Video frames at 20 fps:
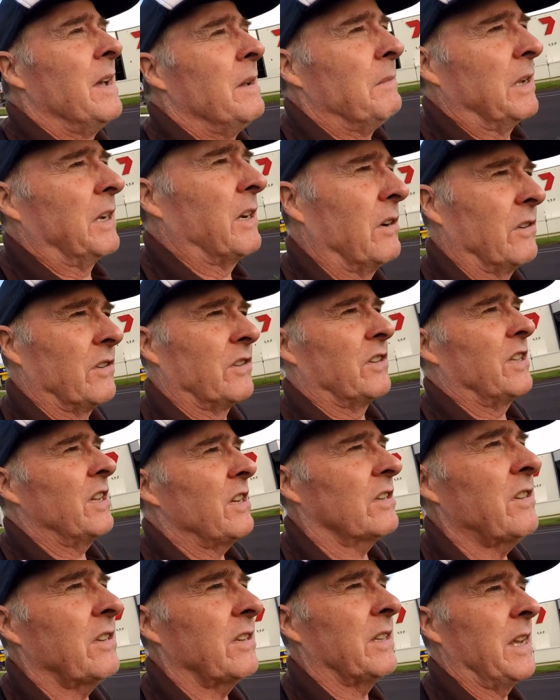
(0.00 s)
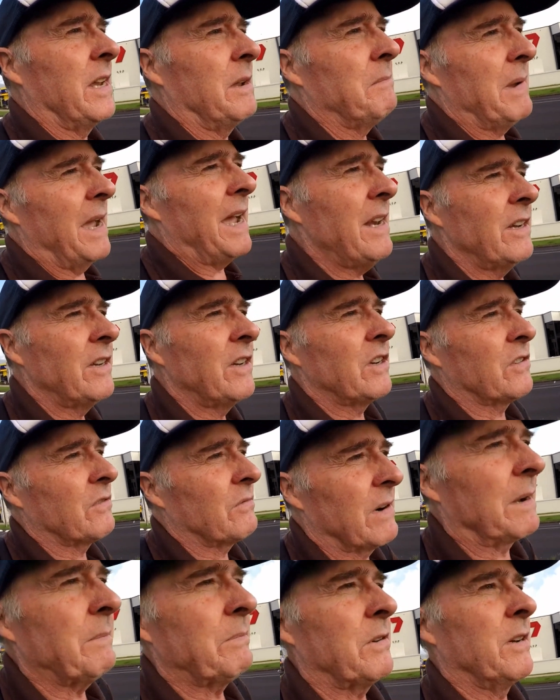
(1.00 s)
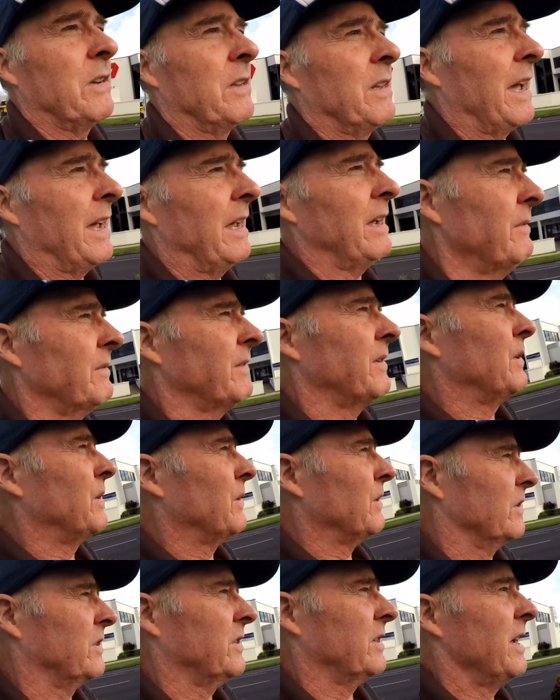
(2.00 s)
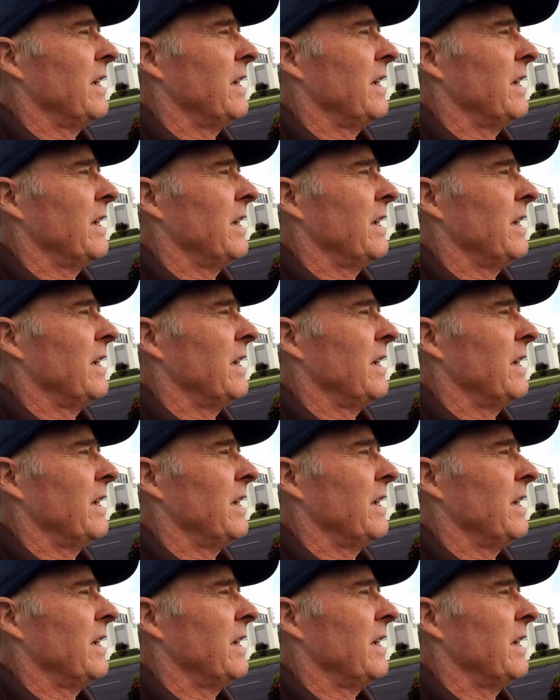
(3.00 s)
because the amount of disruption they have caused